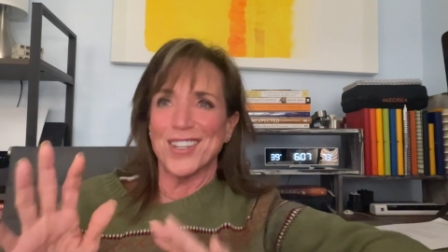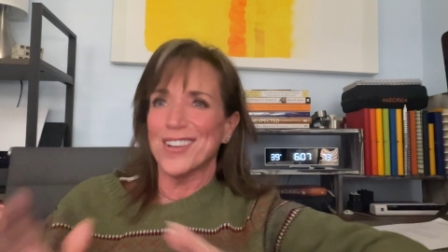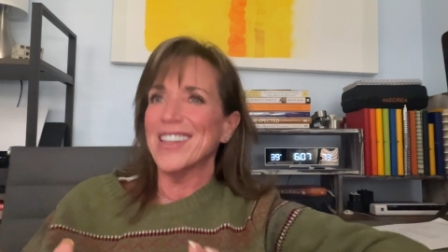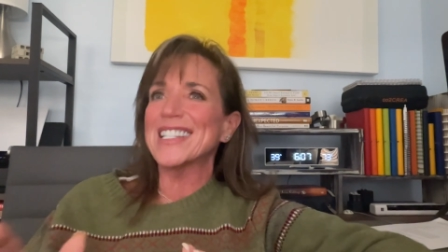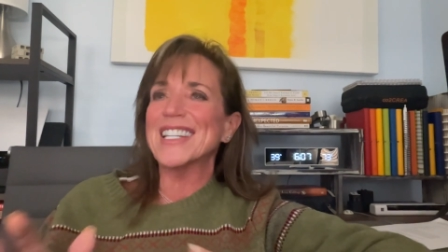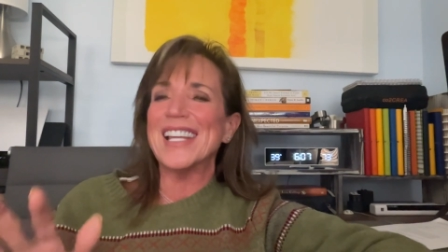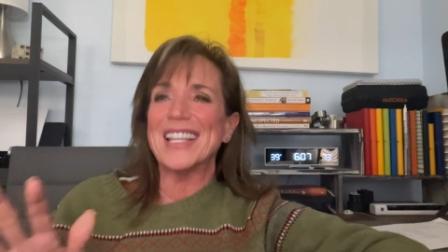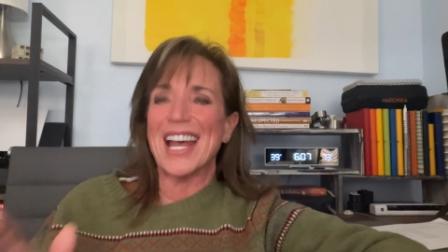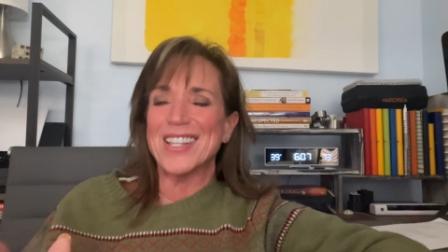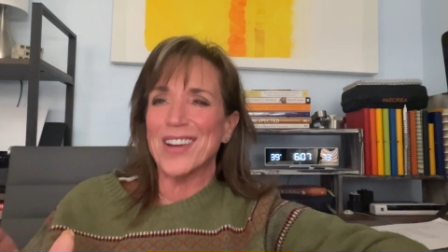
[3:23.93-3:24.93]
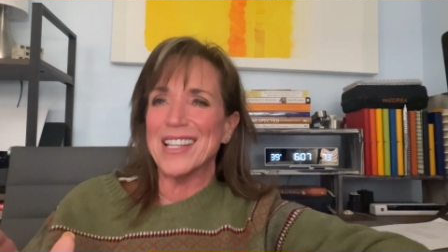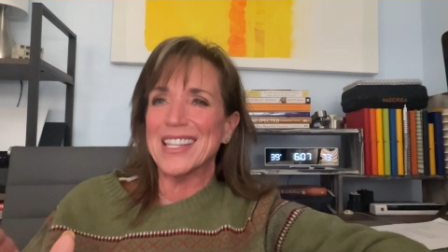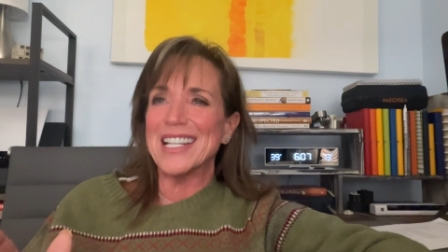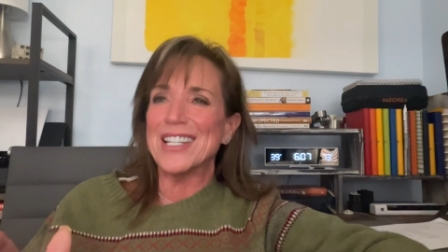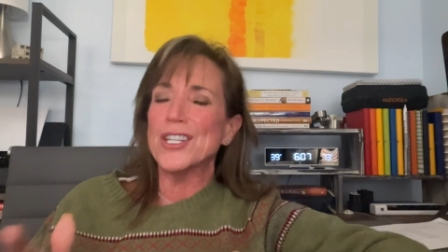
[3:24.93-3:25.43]
You're listening. That's the right
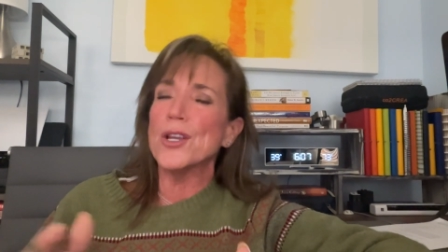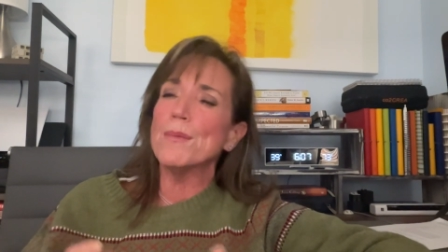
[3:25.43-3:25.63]
thing to do.